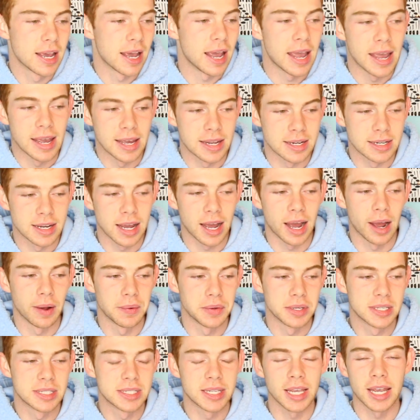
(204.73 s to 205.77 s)
And I
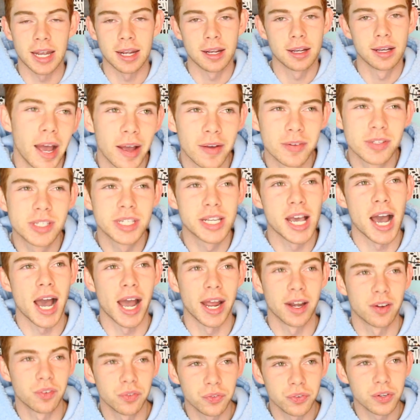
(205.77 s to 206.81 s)
was
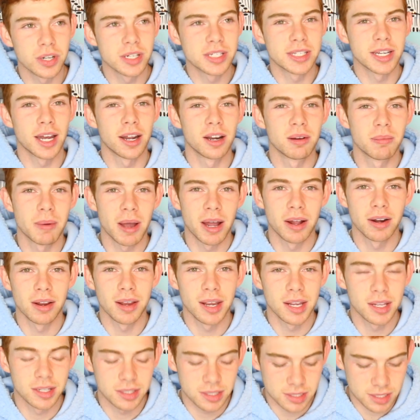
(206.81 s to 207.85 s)
kind of freaked out about
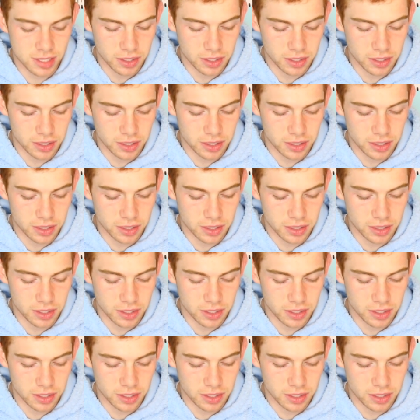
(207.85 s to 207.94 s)
it,